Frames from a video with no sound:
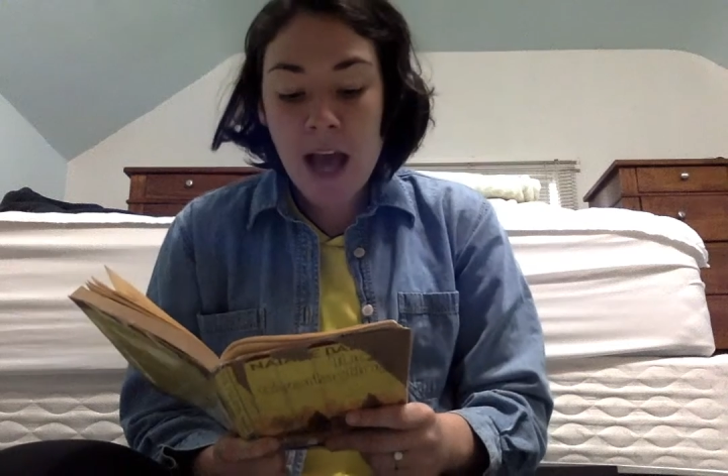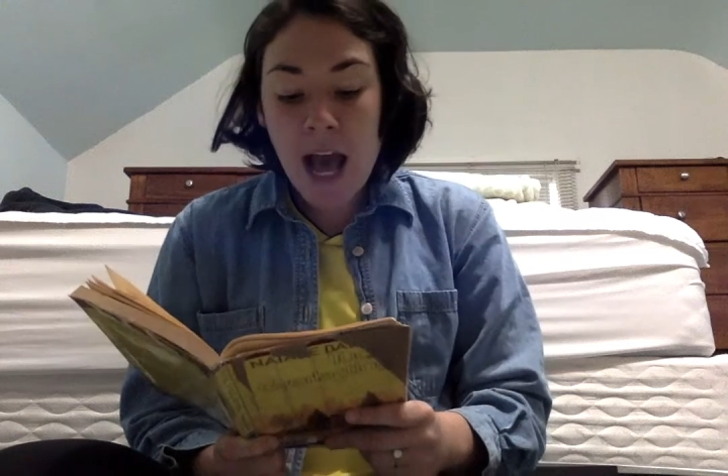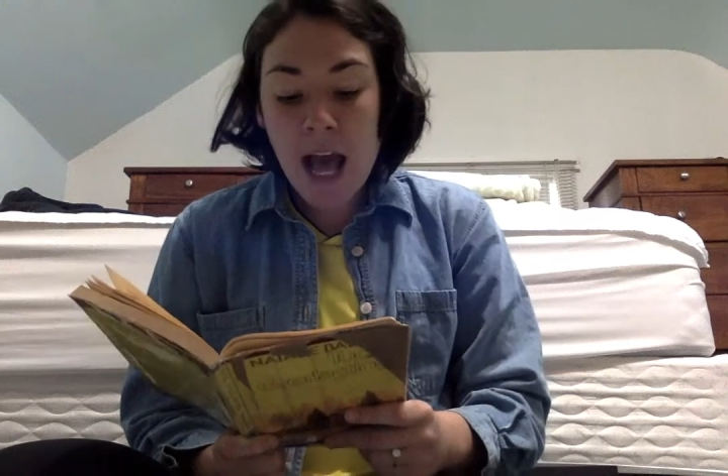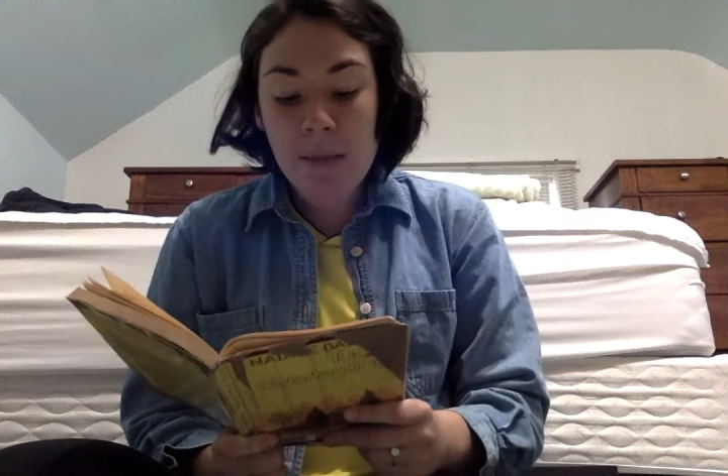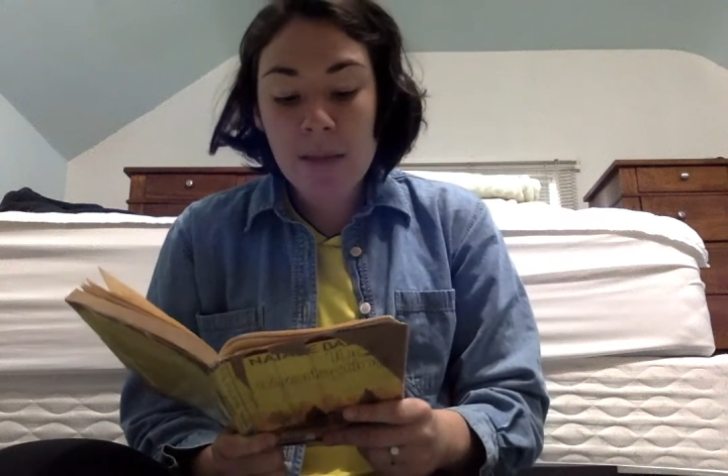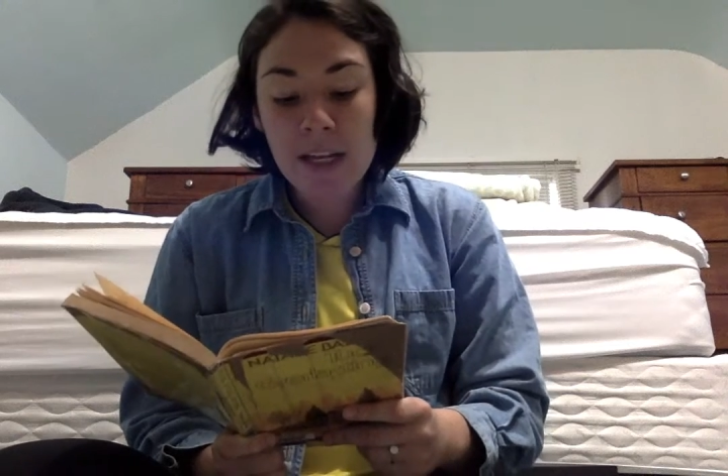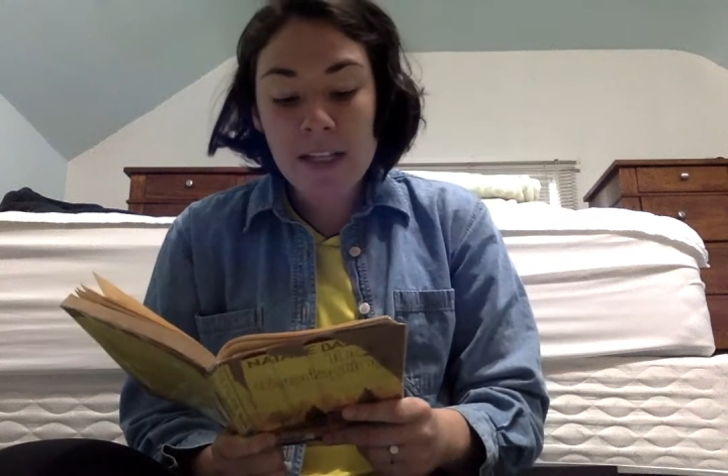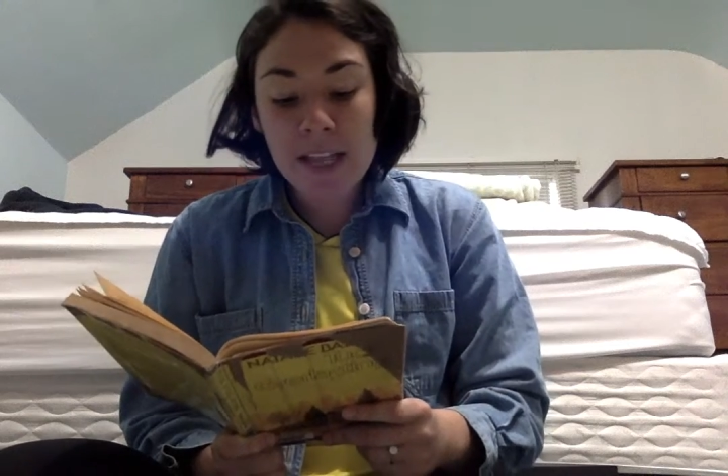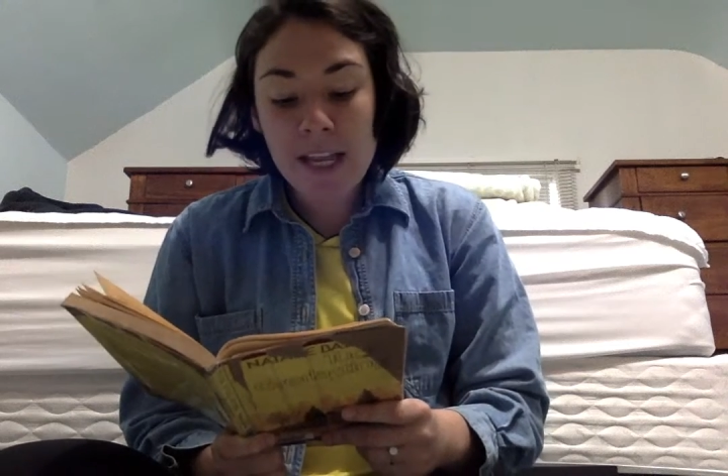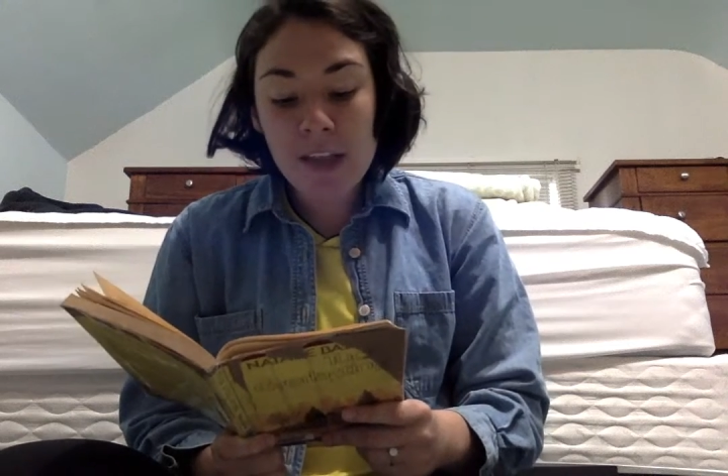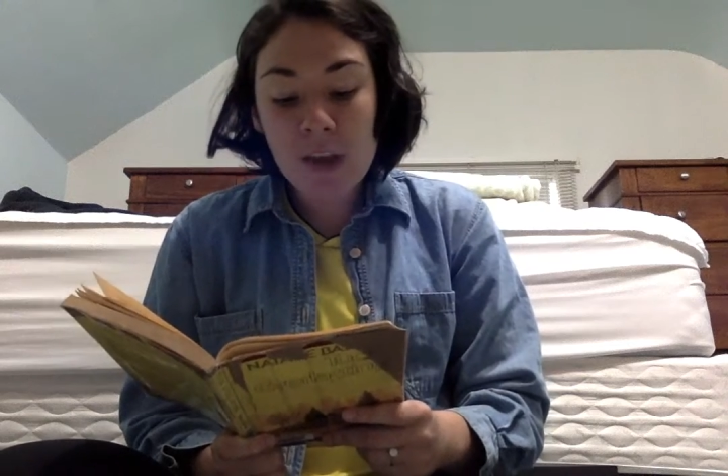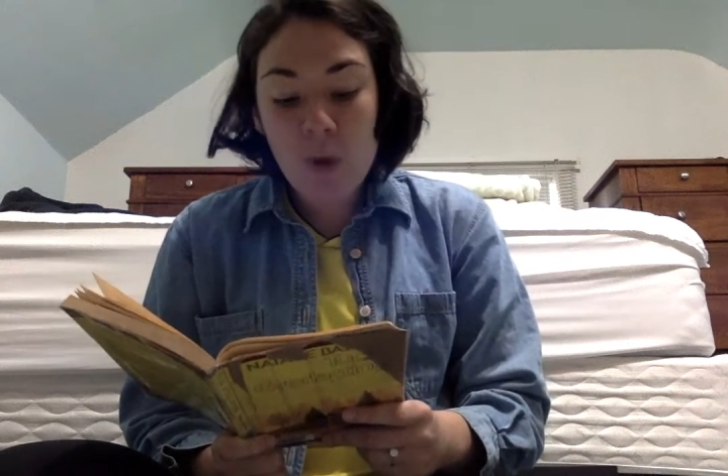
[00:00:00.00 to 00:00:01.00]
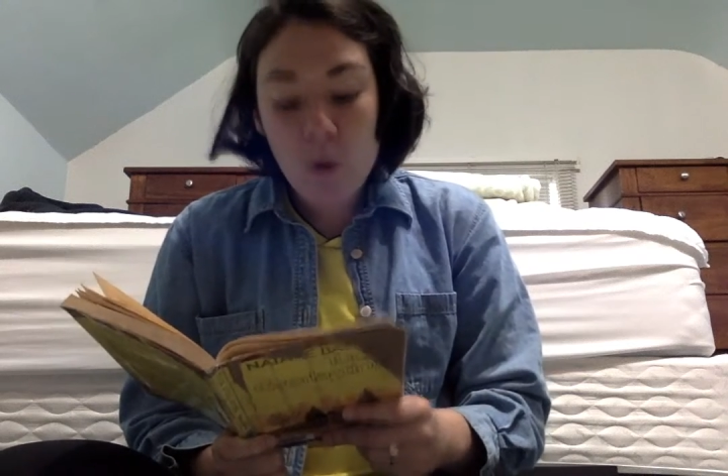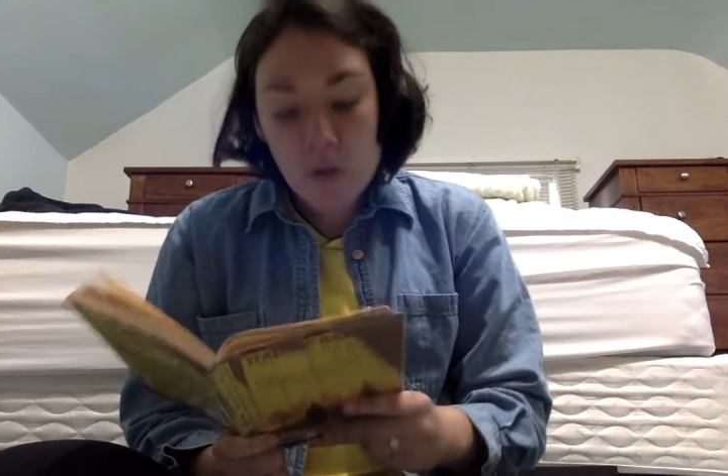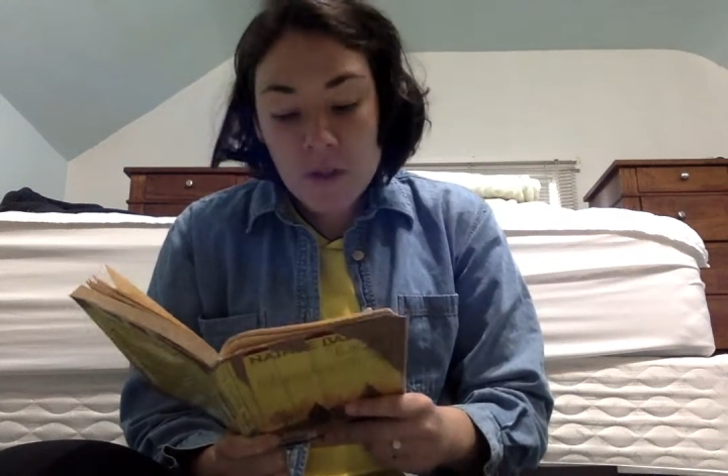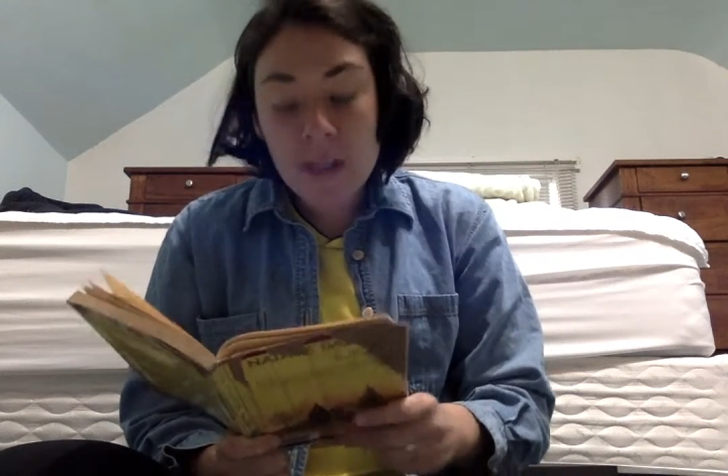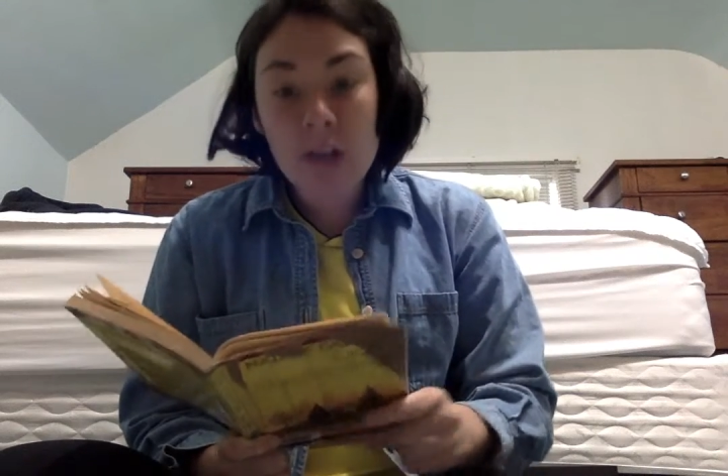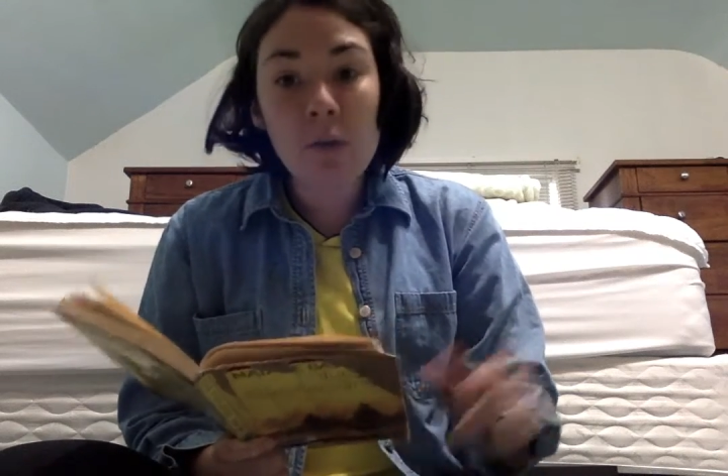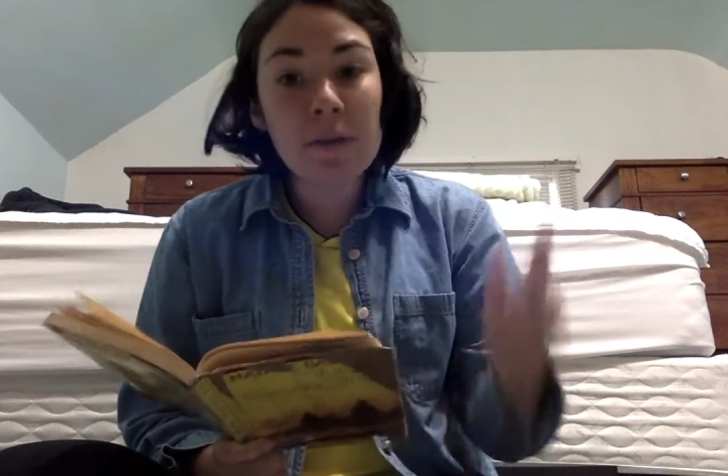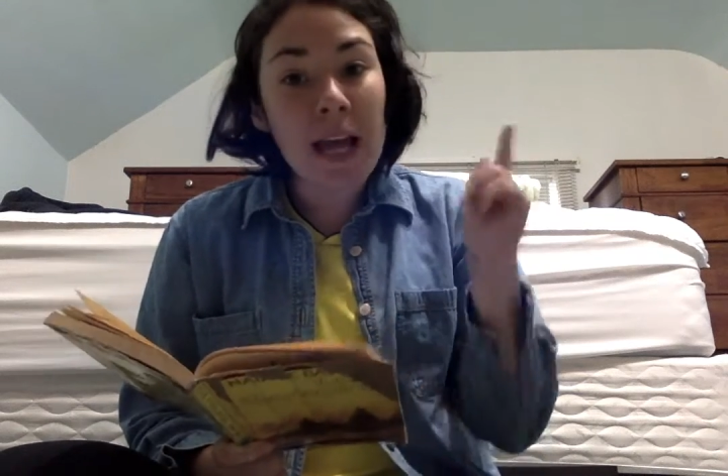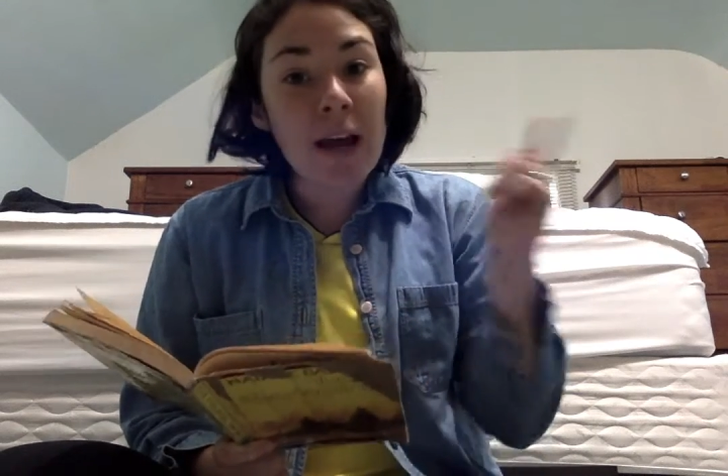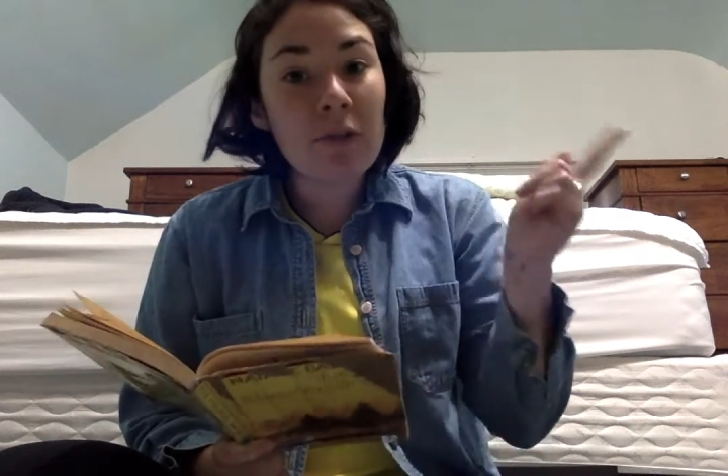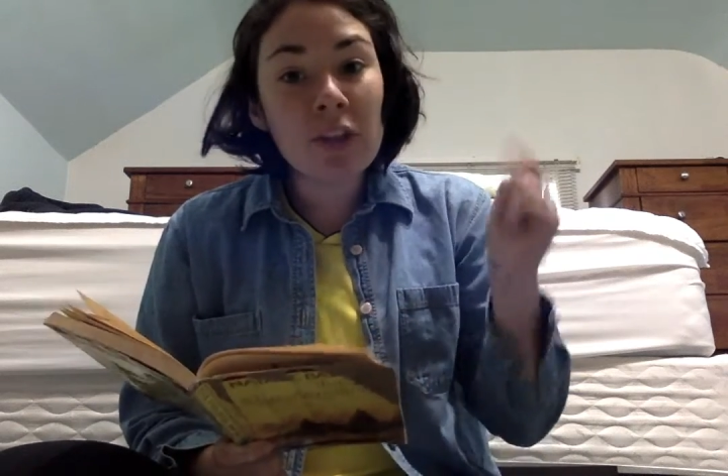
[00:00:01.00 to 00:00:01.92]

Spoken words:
"I'm going to take the horse and go down